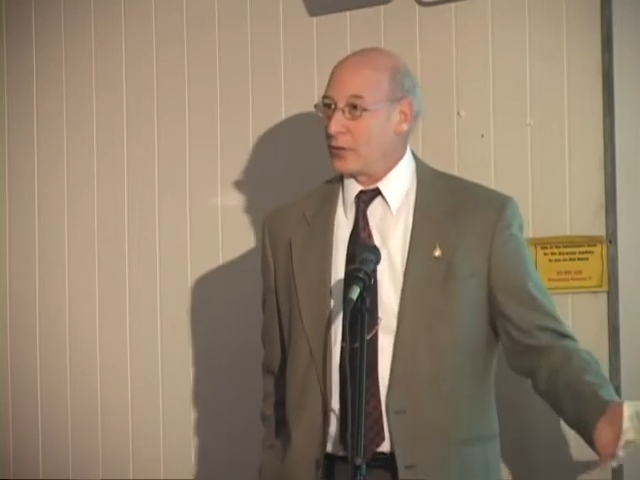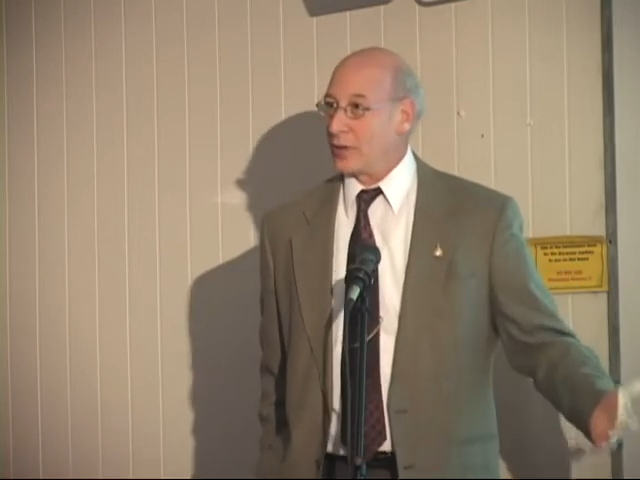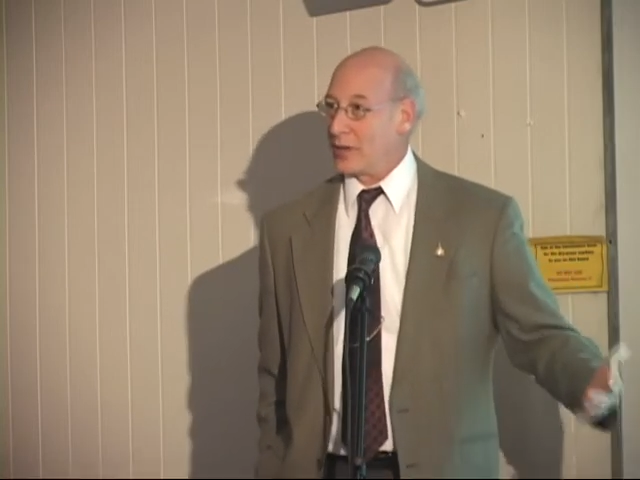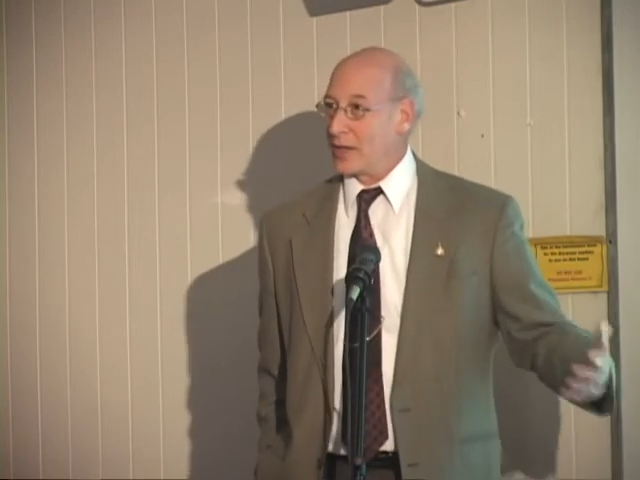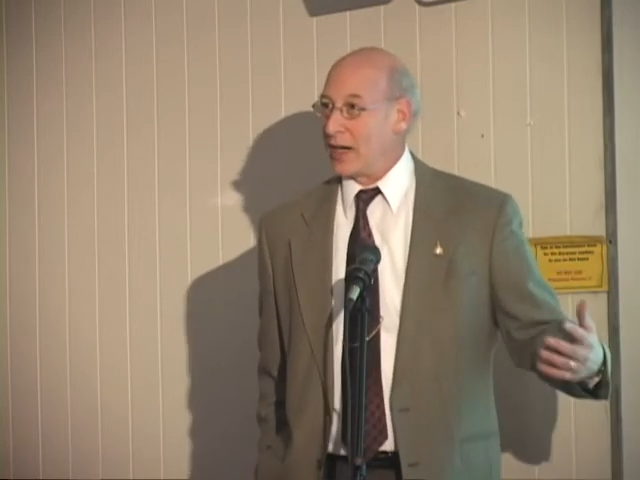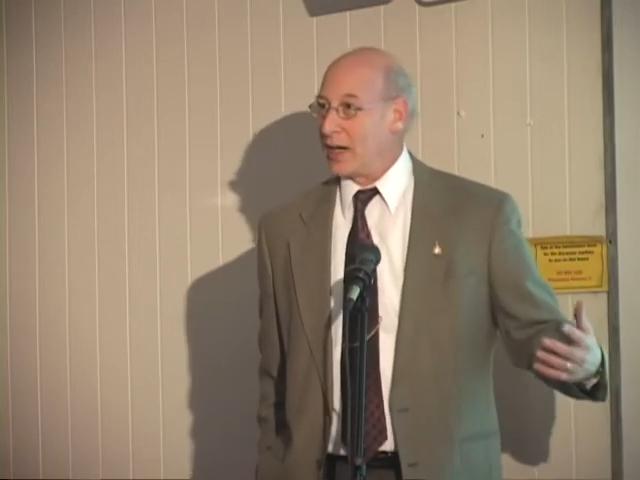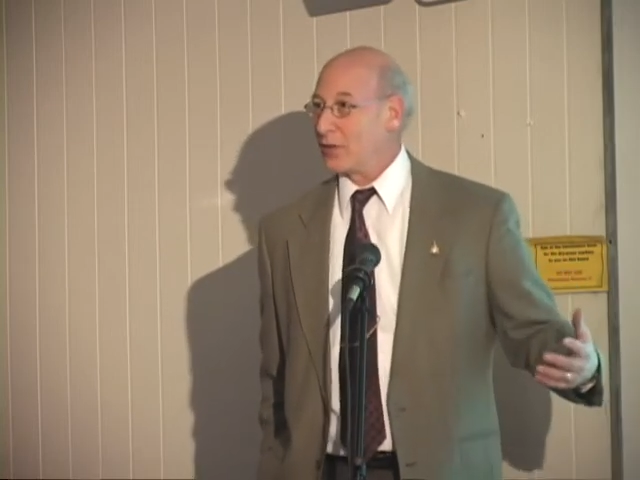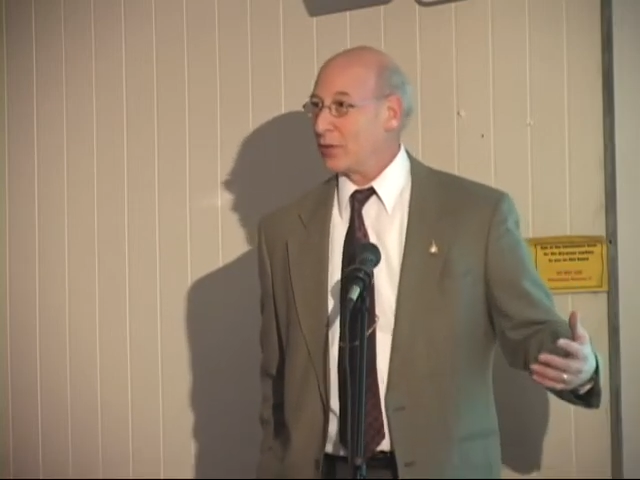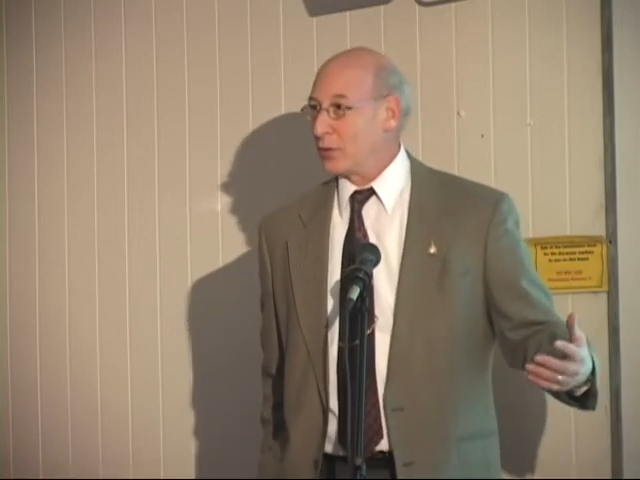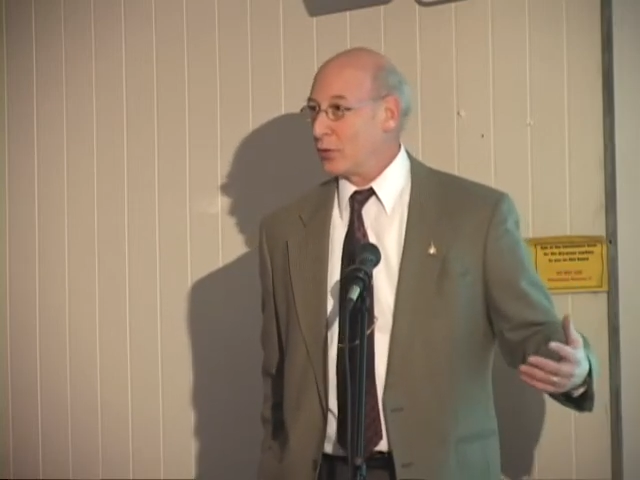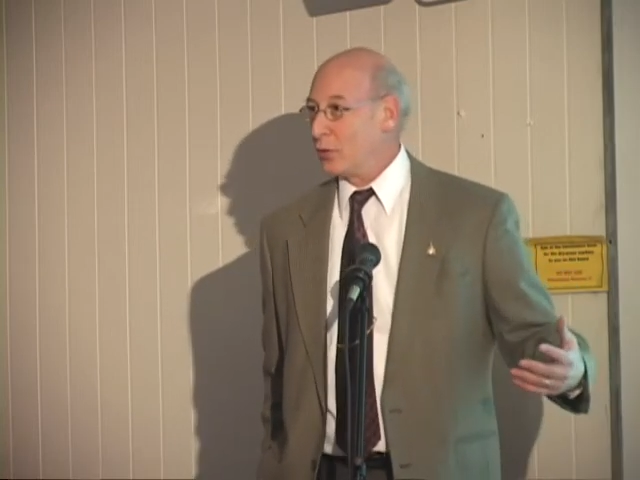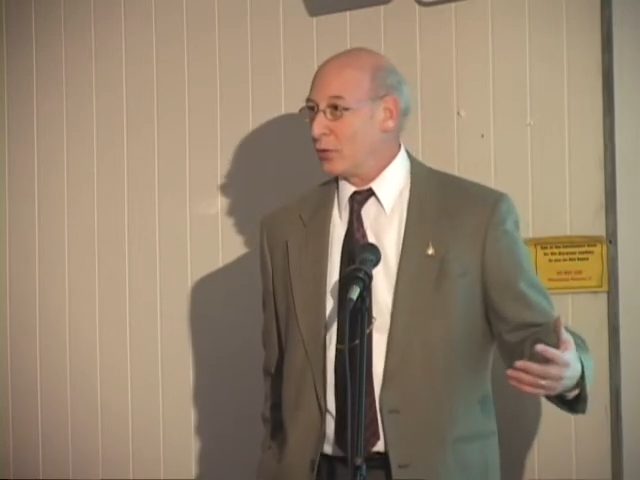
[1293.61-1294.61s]
to the
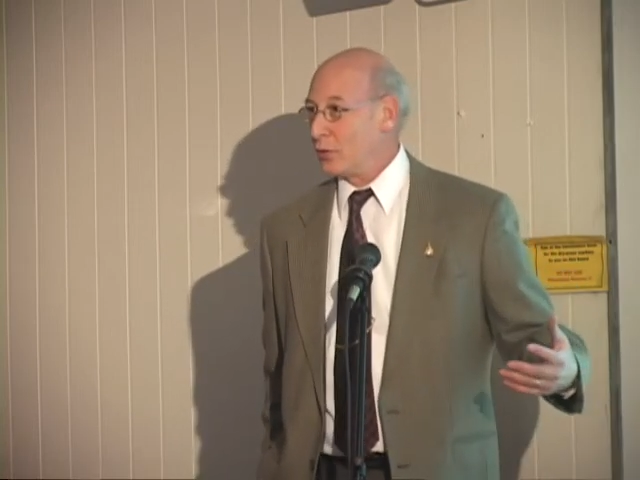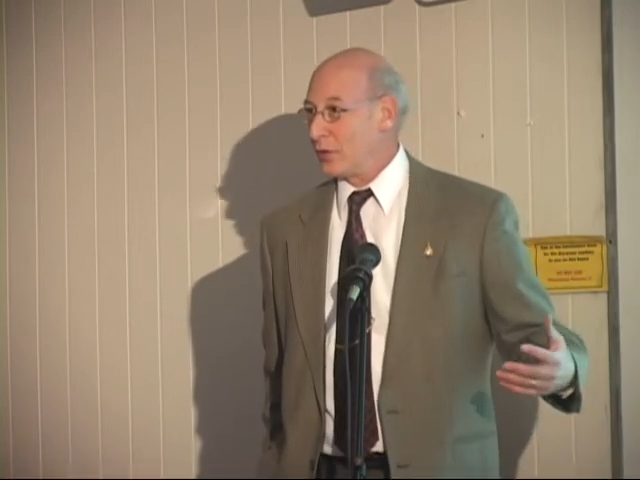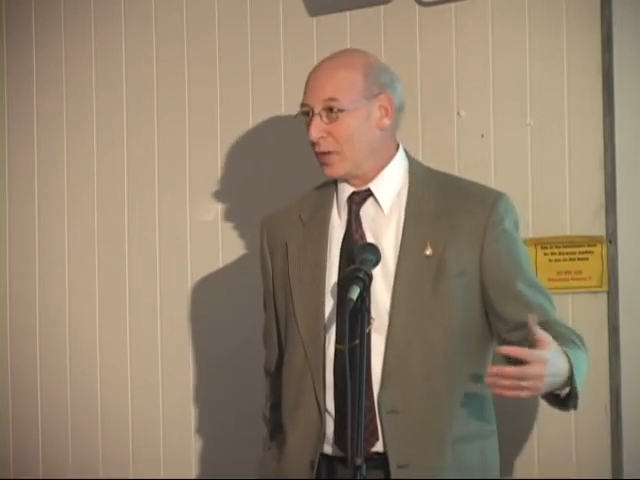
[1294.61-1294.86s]
Constitution,